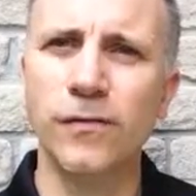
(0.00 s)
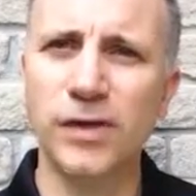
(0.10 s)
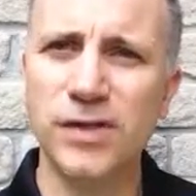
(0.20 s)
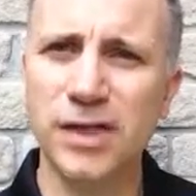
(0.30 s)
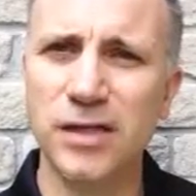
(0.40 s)

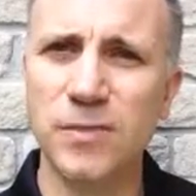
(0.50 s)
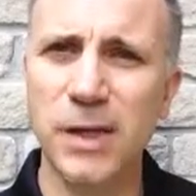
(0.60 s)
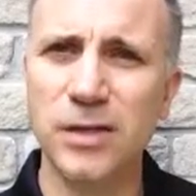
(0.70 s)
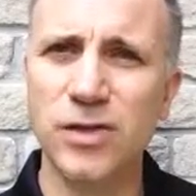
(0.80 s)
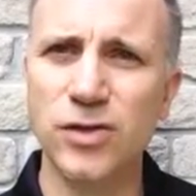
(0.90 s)
for six
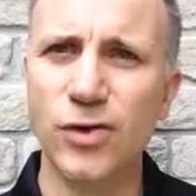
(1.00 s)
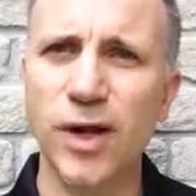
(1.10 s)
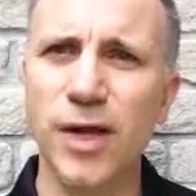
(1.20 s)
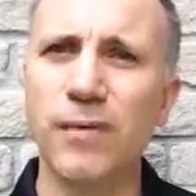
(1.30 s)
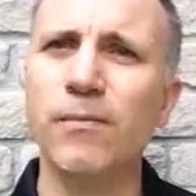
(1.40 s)
months
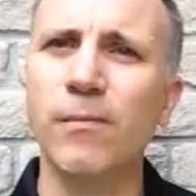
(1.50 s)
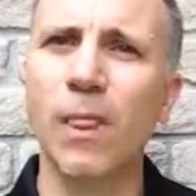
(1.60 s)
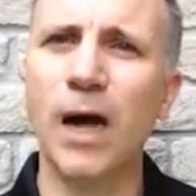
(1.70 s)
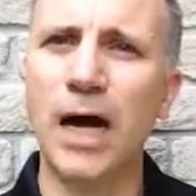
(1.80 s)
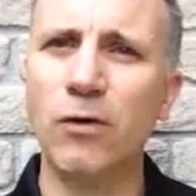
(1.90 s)
straight,
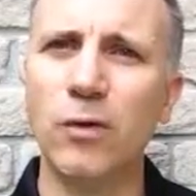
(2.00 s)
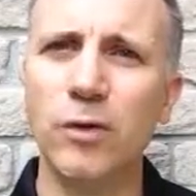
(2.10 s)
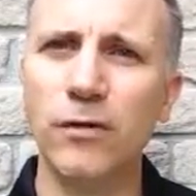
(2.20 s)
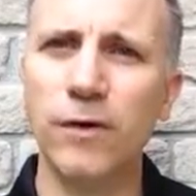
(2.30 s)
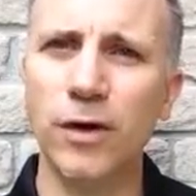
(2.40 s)
I will
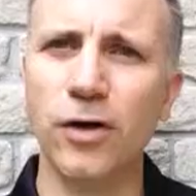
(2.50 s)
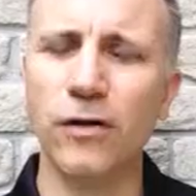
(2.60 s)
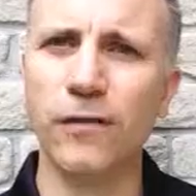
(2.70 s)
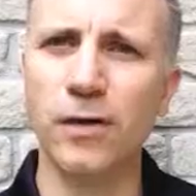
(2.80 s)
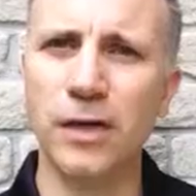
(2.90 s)
move your
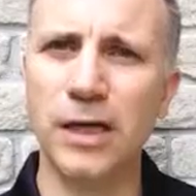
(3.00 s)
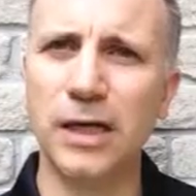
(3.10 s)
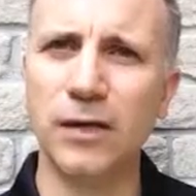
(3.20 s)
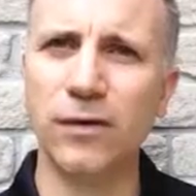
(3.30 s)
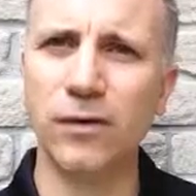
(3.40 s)
curfew to
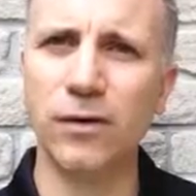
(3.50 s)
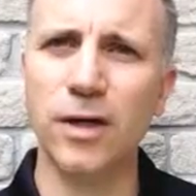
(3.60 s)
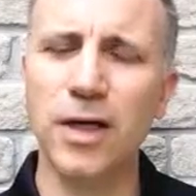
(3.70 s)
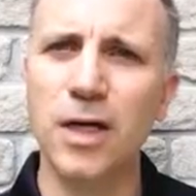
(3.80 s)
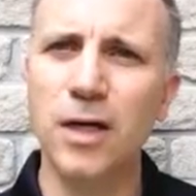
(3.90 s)
9:30.